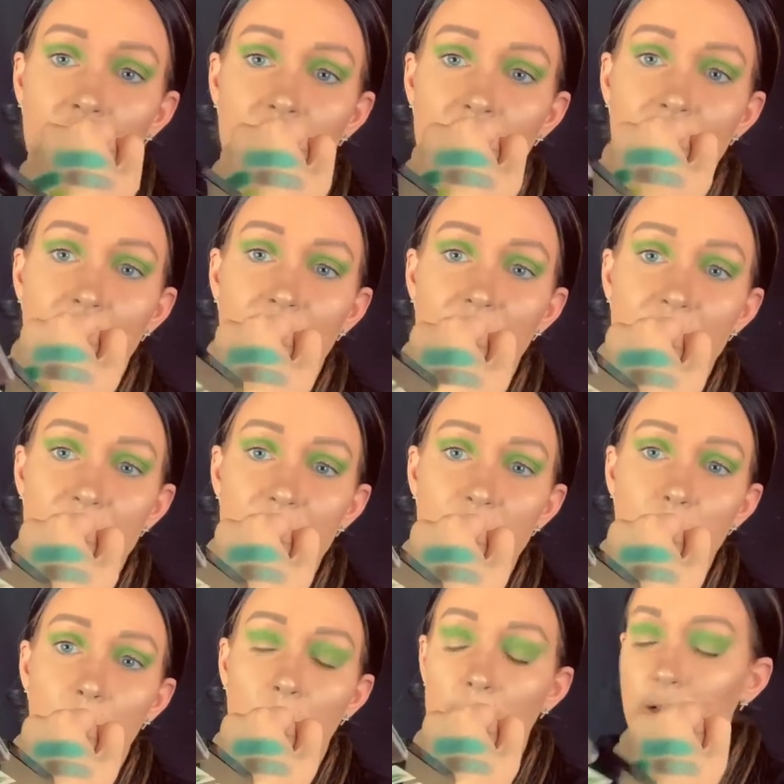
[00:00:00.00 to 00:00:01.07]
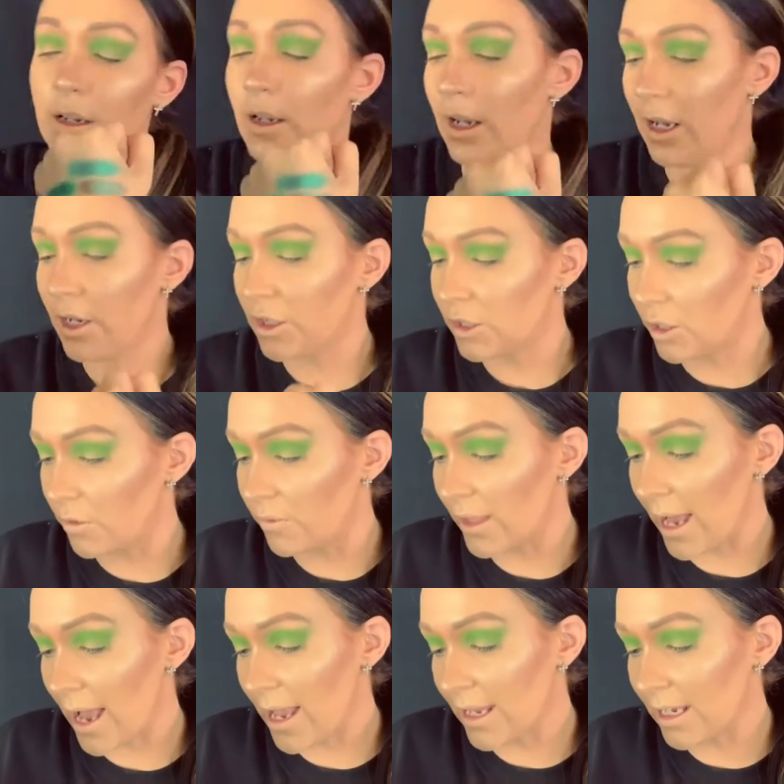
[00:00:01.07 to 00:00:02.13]
than this one. So
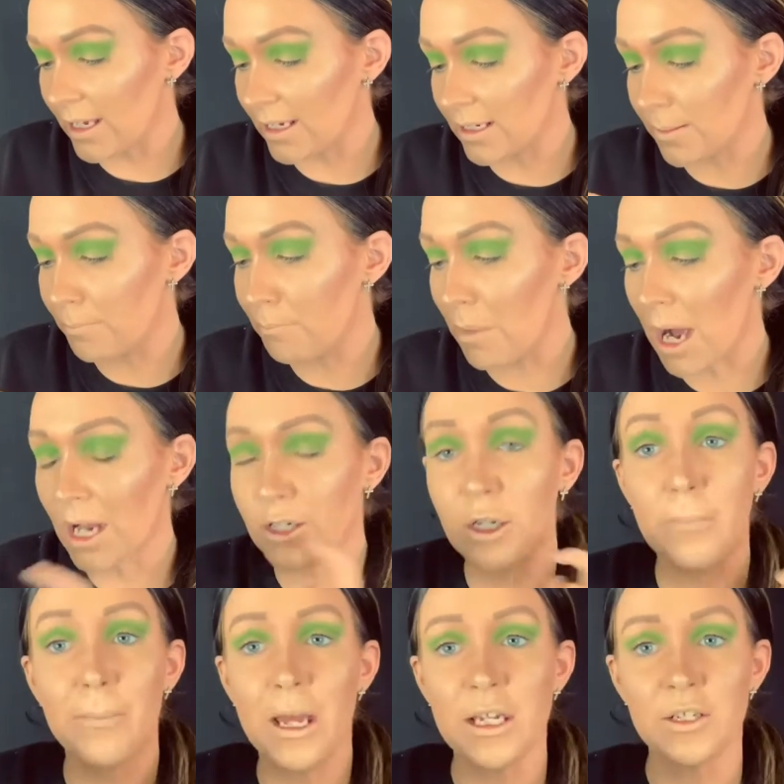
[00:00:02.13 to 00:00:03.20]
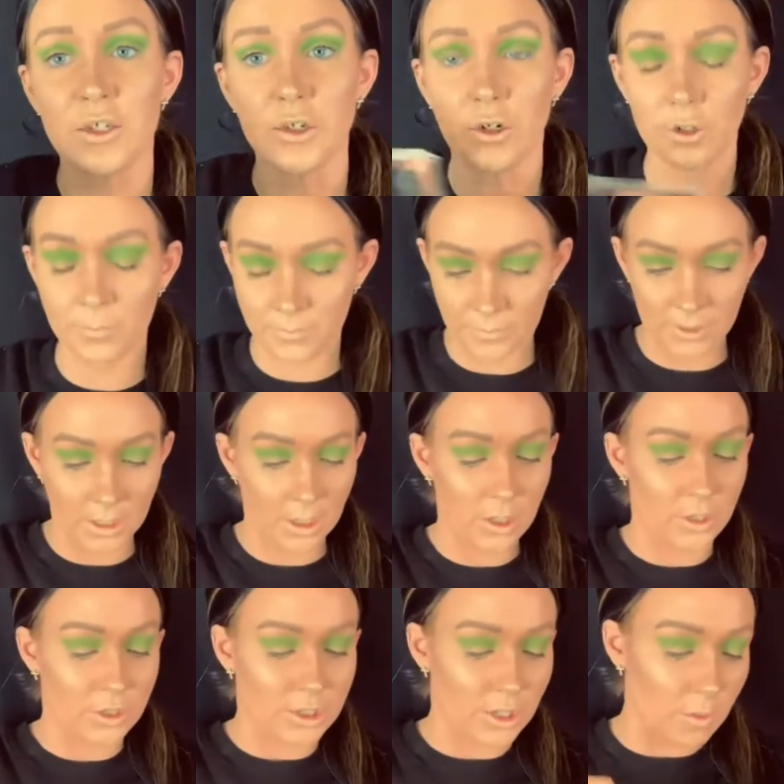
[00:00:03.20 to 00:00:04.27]
that is Monumental.
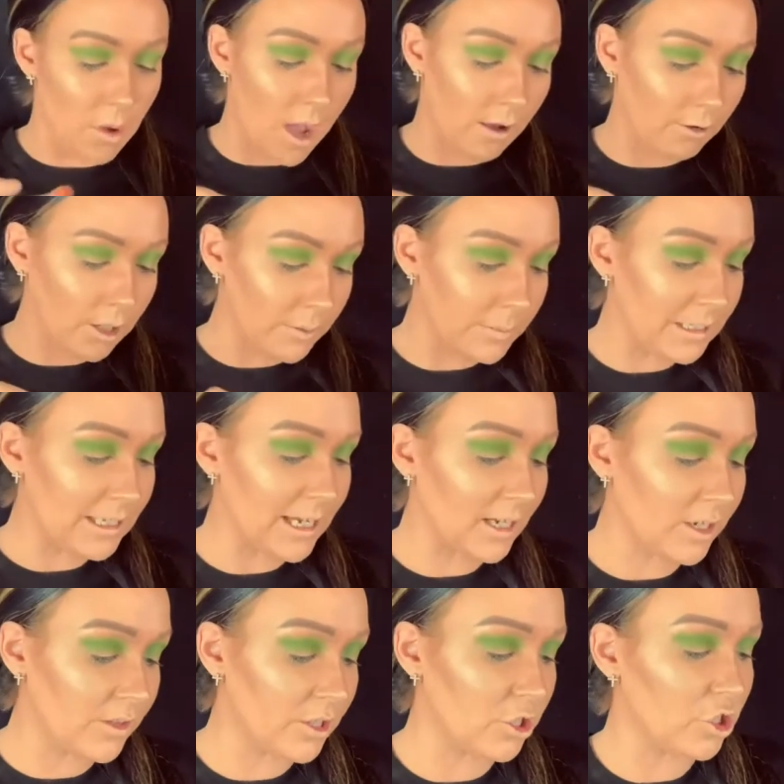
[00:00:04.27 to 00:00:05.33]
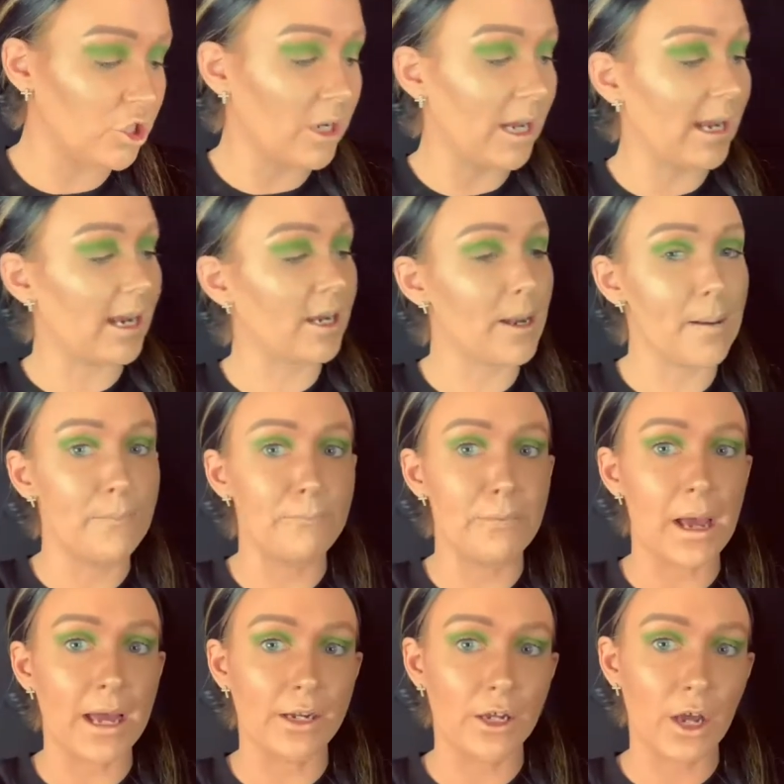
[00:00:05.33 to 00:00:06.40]
So I'm going to be taking the shade
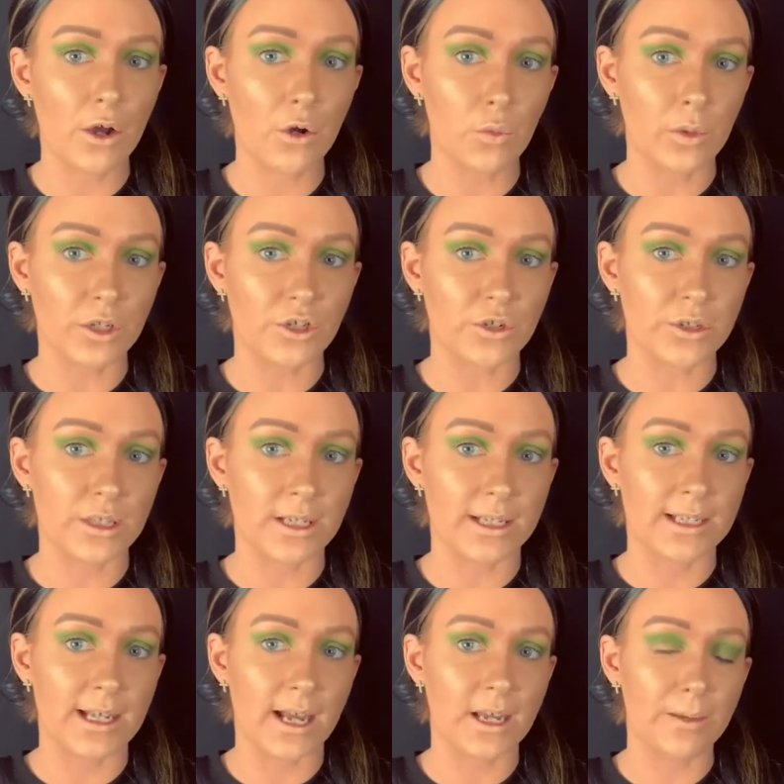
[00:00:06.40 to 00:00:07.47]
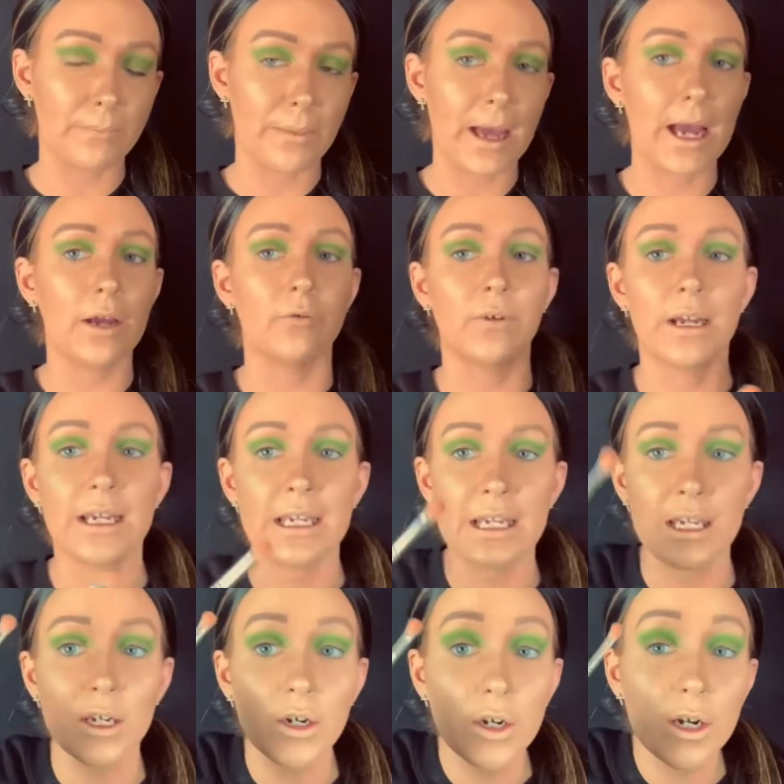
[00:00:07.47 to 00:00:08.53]
Meadow, which is the second matte right
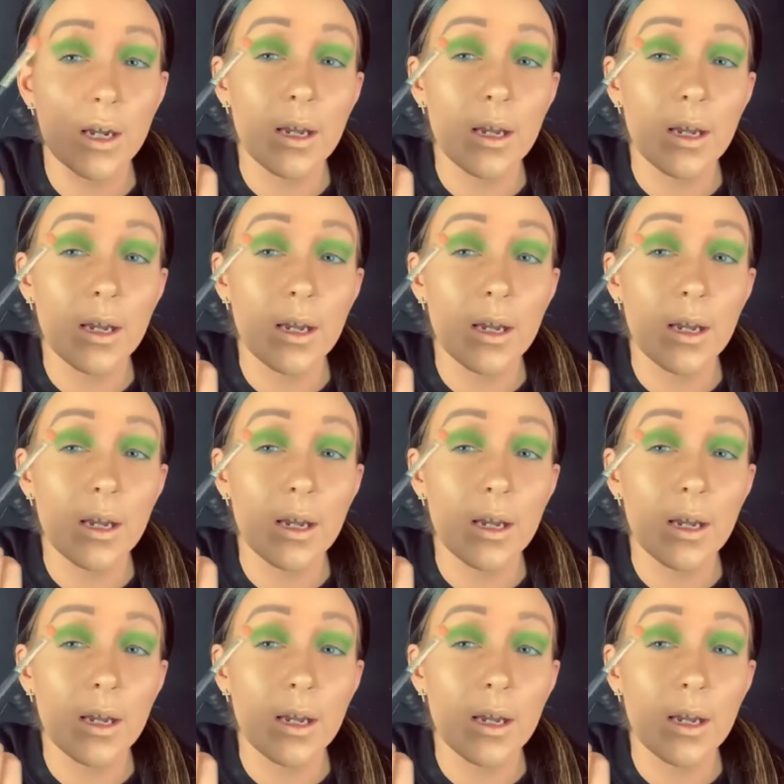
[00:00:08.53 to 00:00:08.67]
here,